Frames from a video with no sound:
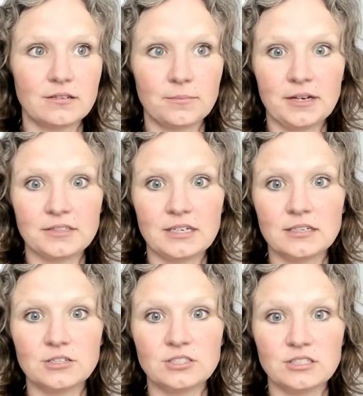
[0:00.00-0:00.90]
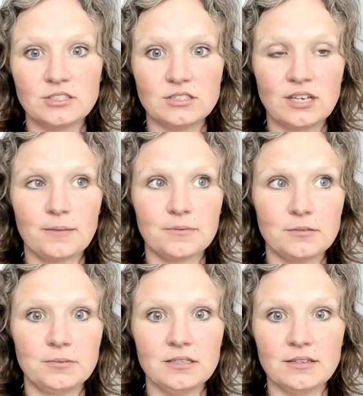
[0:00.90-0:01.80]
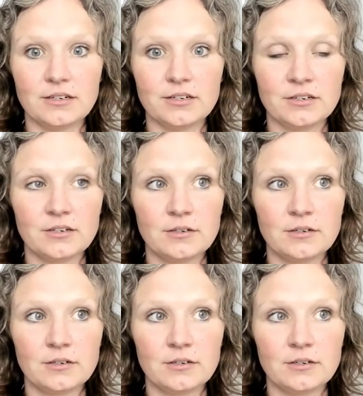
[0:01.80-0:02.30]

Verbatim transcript: about that energy. It just happened to be there.